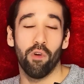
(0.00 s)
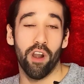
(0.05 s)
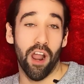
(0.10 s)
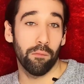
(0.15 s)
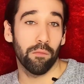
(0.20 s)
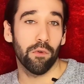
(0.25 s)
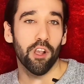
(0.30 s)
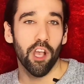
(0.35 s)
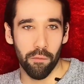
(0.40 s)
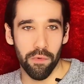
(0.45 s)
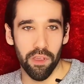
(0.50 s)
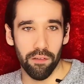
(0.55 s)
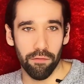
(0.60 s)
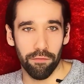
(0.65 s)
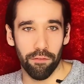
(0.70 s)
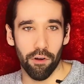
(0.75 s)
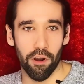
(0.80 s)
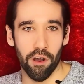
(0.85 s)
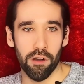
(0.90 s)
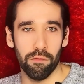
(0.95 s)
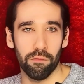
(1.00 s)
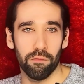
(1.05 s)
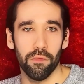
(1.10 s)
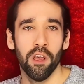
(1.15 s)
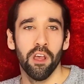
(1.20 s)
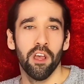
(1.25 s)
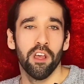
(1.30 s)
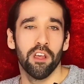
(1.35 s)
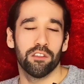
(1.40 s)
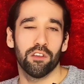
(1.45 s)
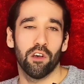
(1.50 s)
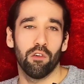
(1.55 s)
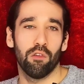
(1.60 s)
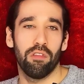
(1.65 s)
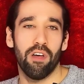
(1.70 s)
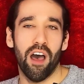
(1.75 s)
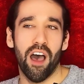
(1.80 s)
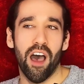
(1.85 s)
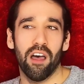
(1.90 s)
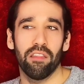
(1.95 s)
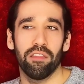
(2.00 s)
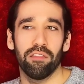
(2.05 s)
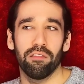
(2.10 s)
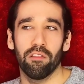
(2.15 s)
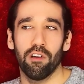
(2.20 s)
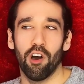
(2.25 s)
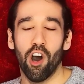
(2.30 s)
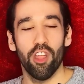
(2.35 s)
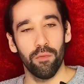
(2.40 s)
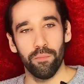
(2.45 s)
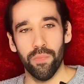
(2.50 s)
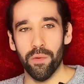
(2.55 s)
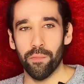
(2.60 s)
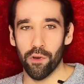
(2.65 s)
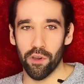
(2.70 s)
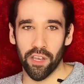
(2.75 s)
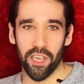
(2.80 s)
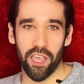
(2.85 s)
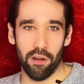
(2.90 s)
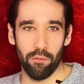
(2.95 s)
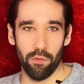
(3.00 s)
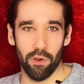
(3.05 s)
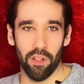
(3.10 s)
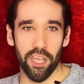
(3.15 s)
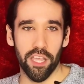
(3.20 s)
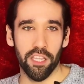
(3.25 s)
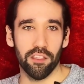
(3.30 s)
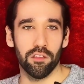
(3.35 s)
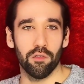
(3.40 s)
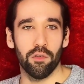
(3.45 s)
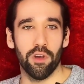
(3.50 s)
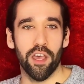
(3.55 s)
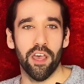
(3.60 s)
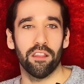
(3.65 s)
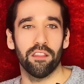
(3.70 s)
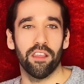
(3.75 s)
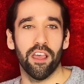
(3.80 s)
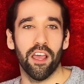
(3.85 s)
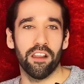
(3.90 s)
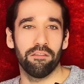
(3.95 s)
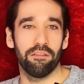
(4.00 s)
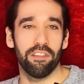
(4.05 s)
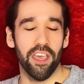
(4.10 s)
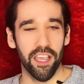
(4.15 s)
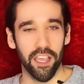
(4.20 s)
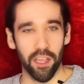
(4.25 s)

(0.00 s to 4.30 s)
where I'm coming from so that other people can relate to it. And if they